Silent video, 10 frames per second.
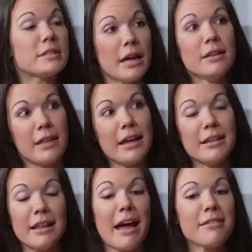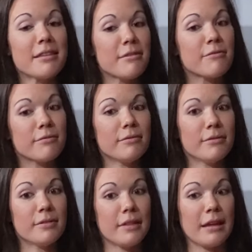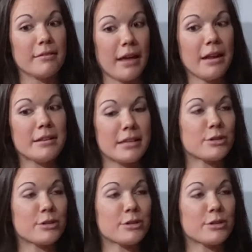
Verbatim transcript: That I think, like, that is